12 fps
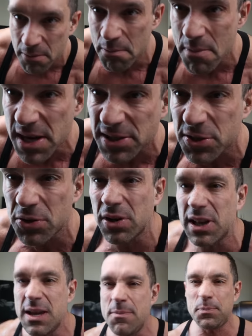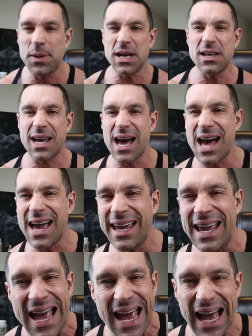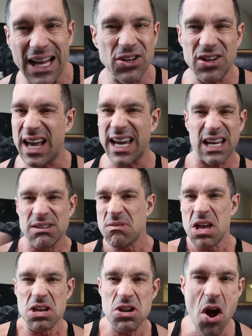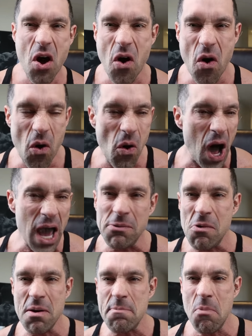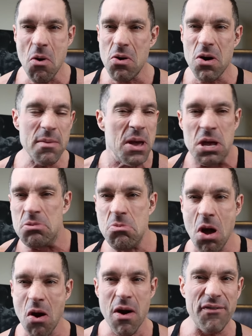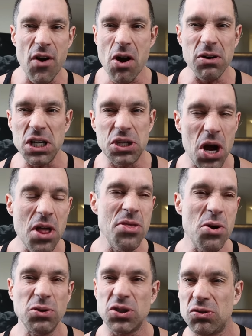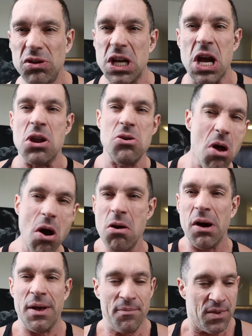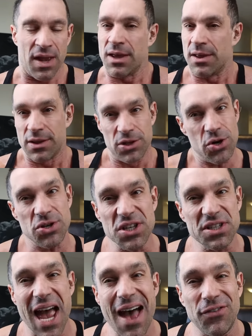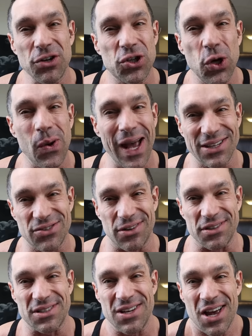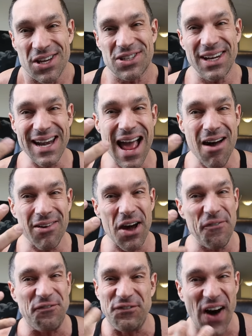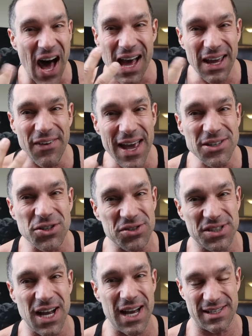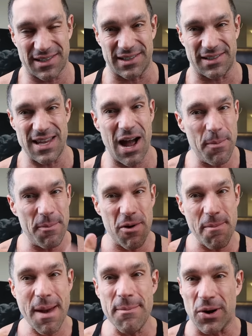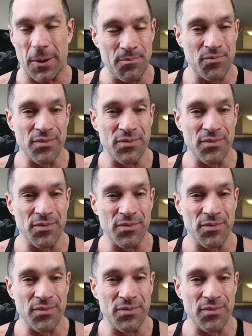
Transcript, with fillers: Mr. Olympia guy and you're like, no, I want more. No, I've already done those three. No, you just have your two extras. See now, I've got five exercises. Now remember,